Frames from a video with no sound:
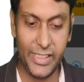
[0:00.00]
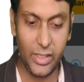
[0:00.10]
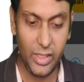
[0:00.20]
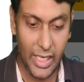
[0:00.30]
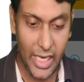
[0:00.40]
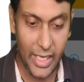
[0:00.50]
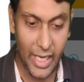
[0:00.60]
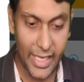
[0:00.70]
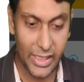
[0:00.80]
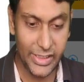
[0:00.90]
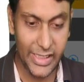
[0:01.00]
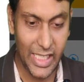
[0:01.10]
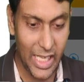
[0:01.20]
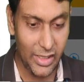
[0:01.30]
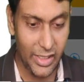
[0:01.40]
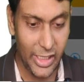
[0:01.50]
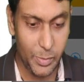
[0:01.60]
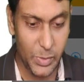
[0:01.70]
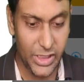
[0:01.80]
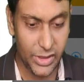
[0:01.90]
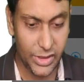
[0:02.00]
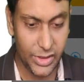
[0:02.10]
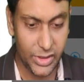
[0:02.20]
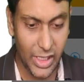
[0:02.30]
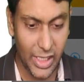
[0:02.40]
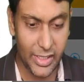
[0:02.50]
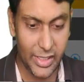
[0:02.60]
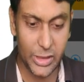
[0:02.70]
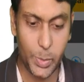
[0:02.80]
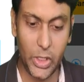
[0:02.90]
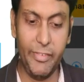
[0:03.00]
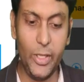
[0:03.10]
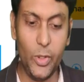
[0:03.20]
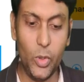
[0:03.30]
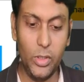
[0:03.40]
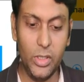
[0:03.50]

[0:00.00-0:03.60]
And I can see that, let me just select this particular video,